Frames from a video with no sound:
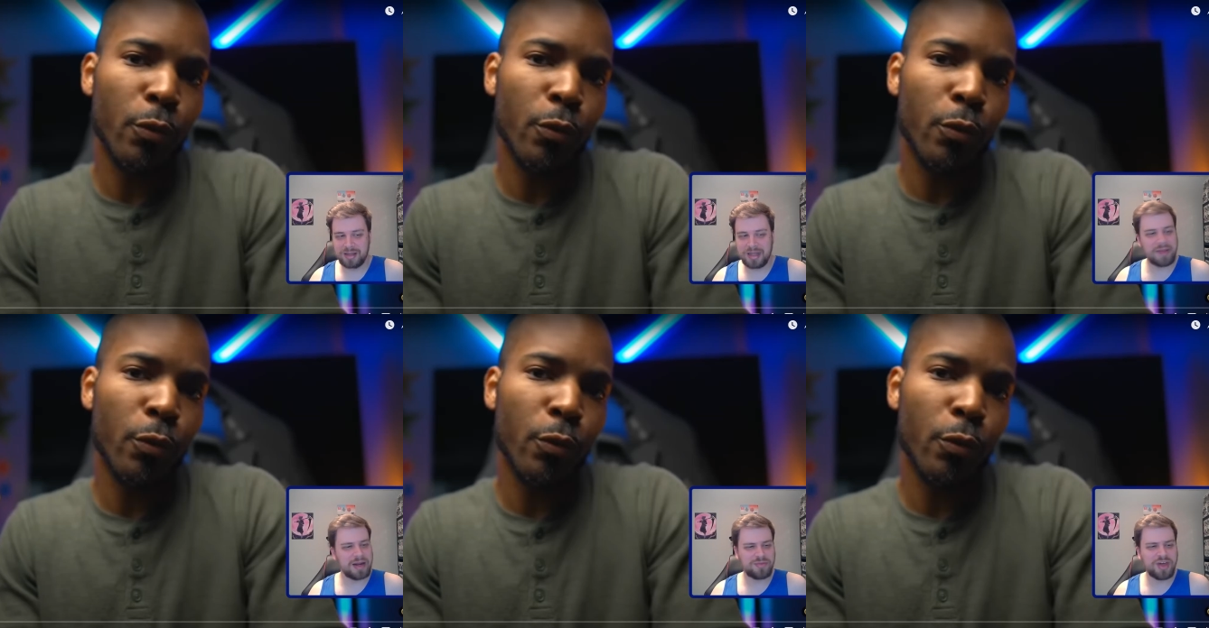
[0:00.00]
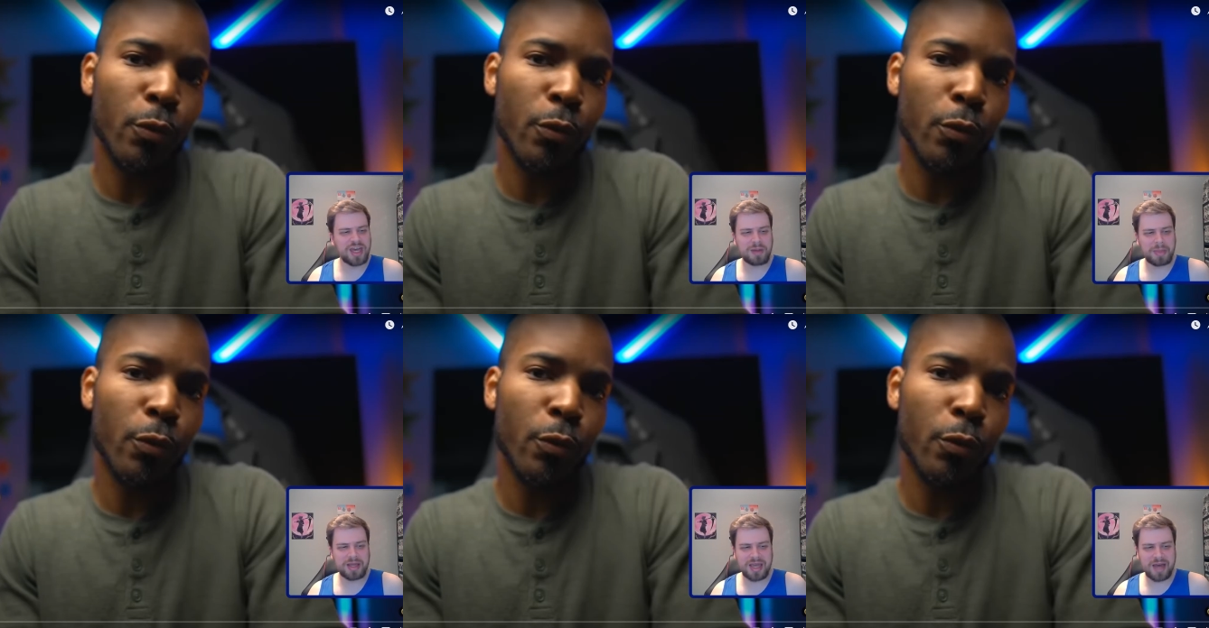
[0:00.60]
Speaker 1: Now that I'm thinking about
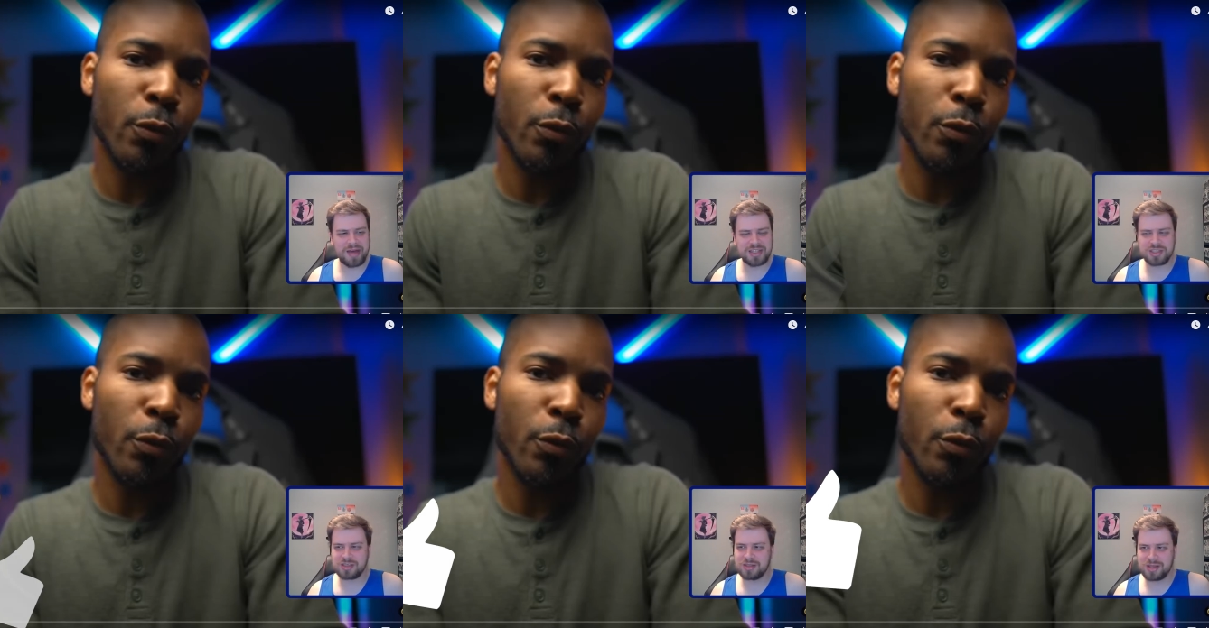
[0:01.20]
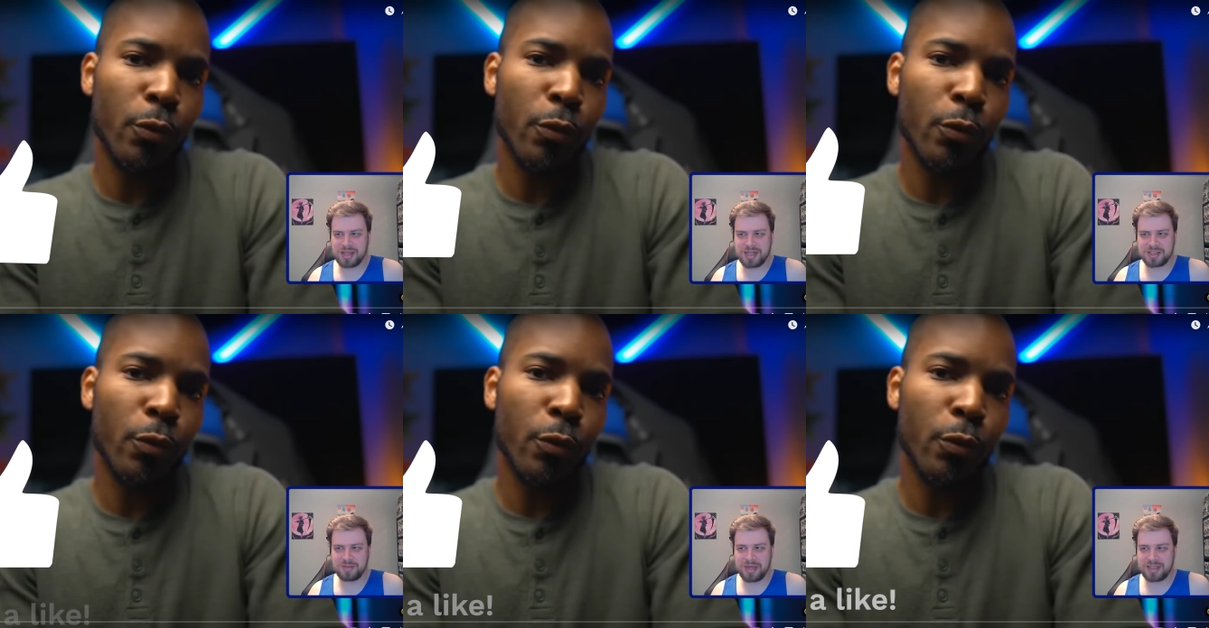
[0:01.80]
that, yeah, that just that
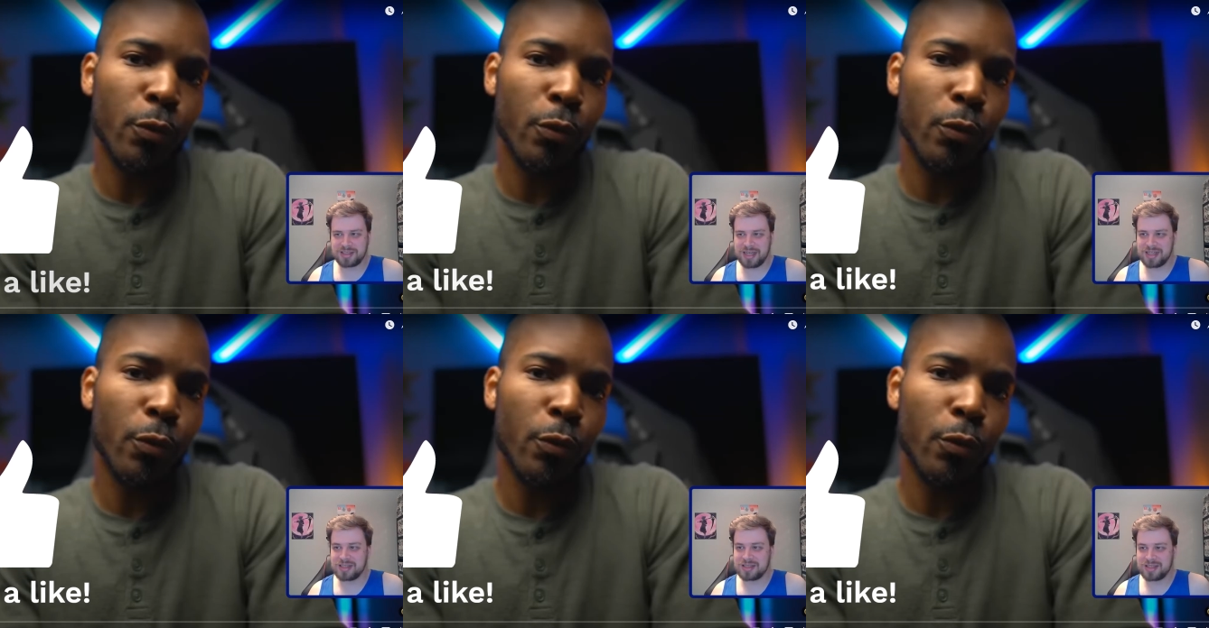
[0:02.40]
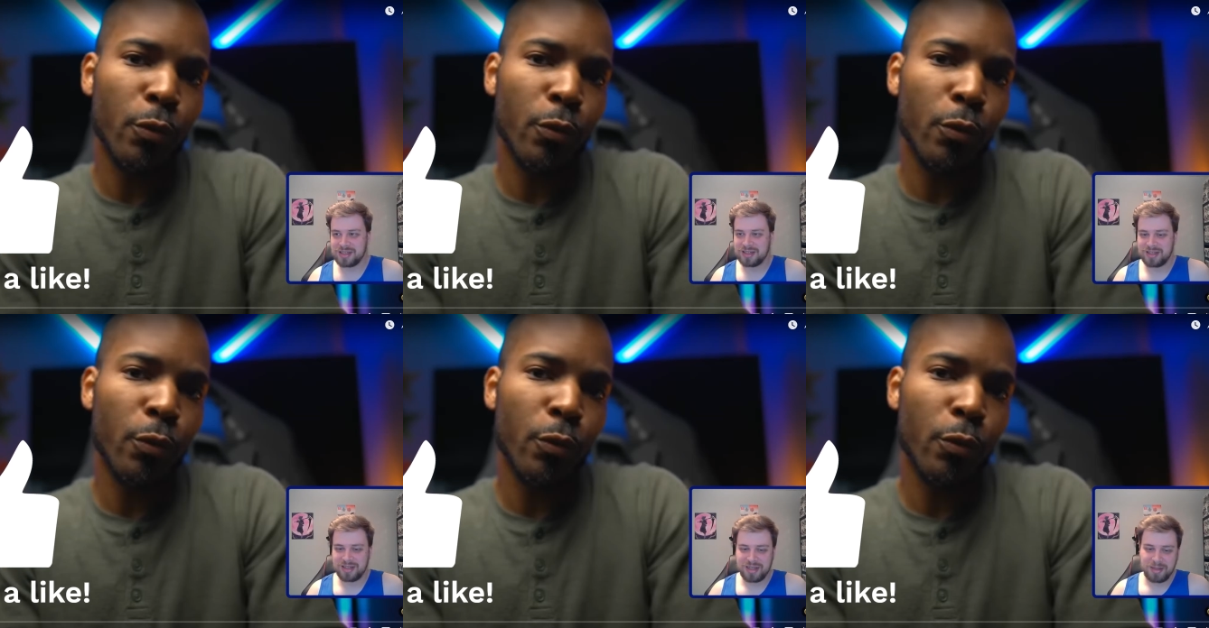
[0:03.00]
doesn't make sense.
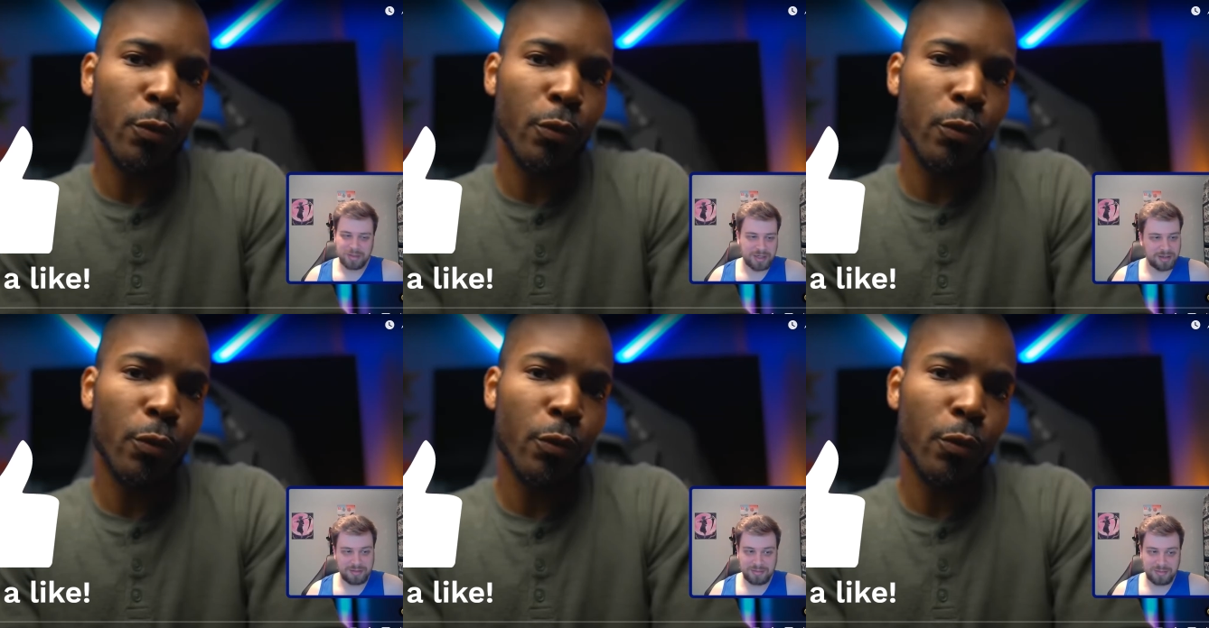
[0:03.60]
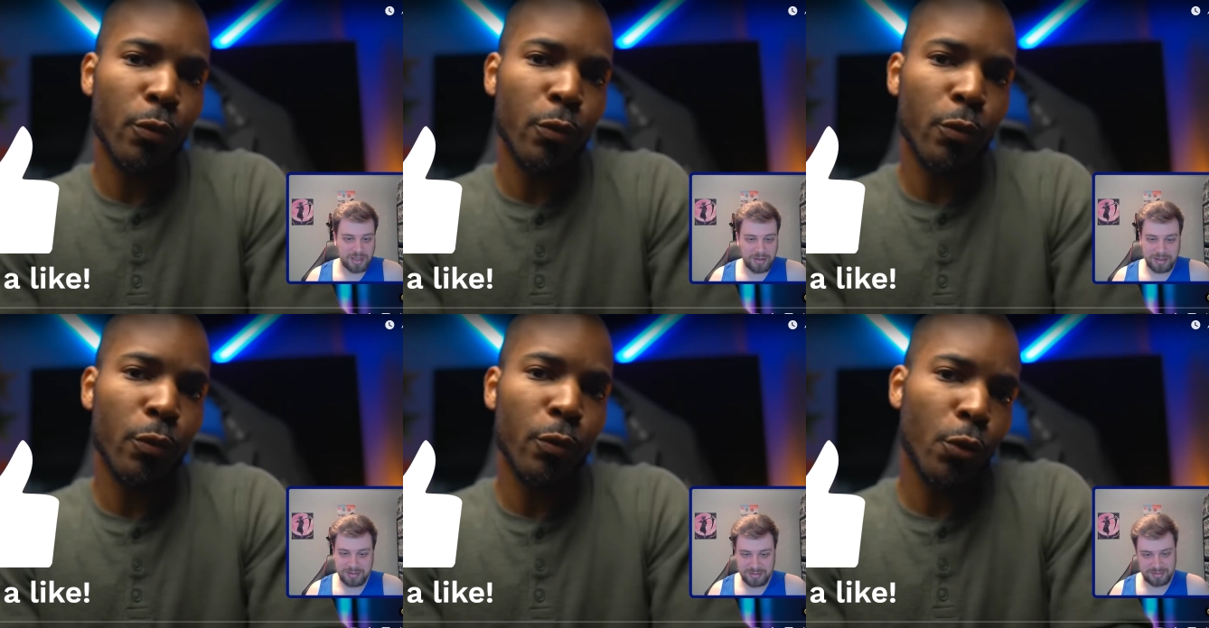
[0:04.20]
Speaker 2: But go
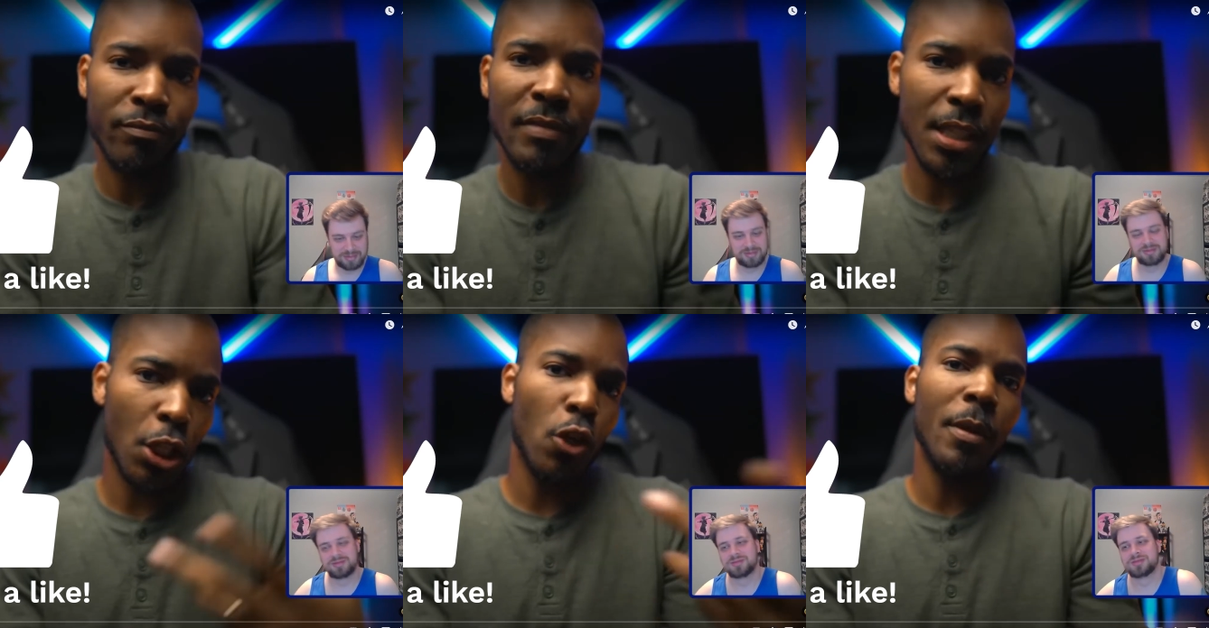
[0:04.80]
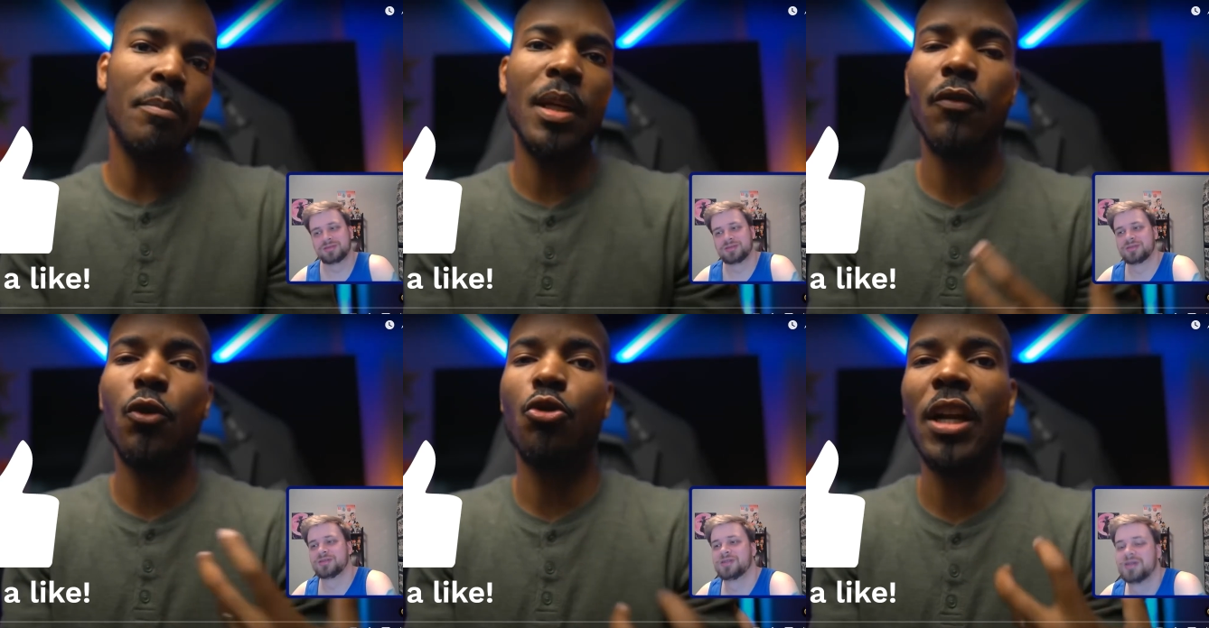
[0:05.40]
on. As a human
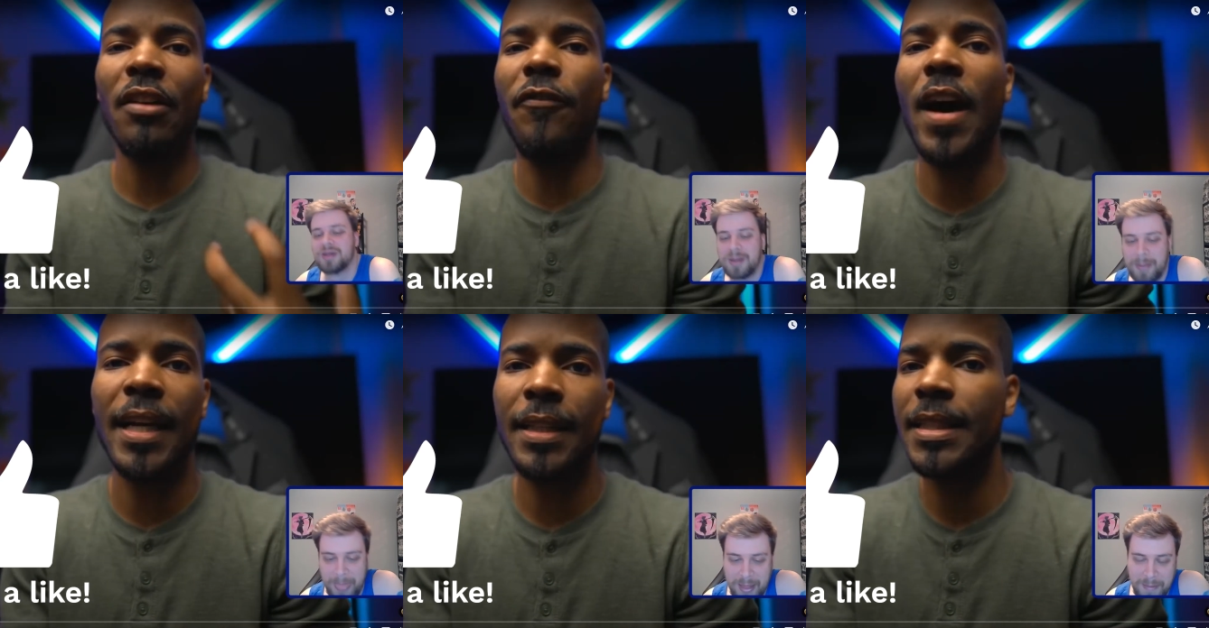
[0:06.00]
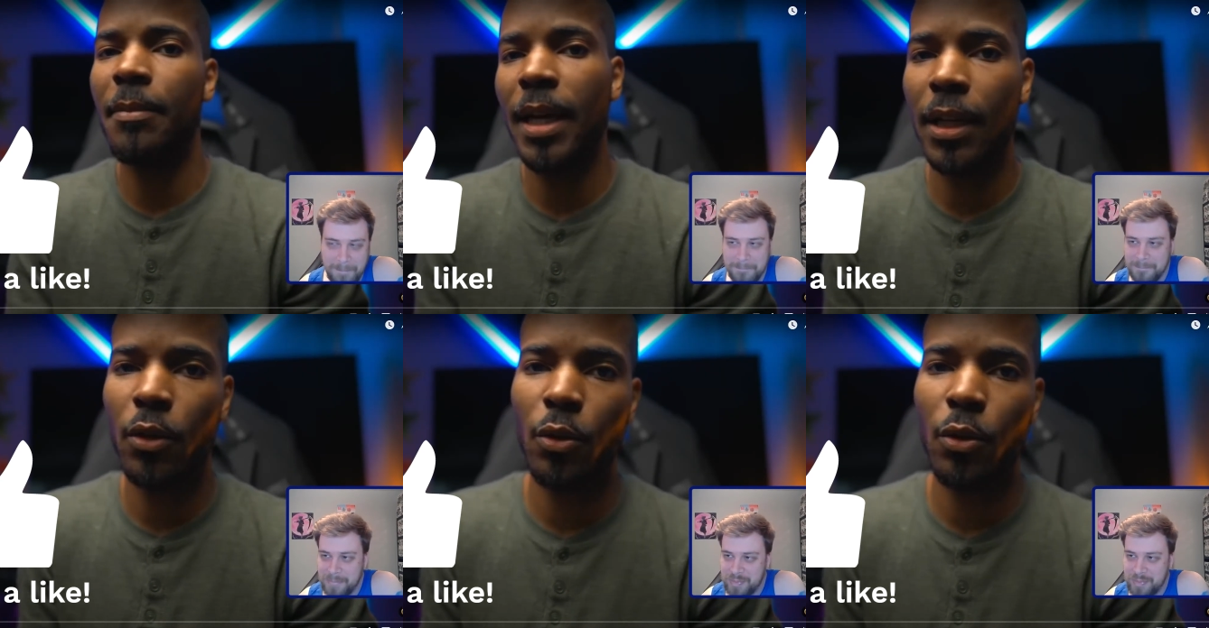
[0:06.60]
being, if you're trying to find somebody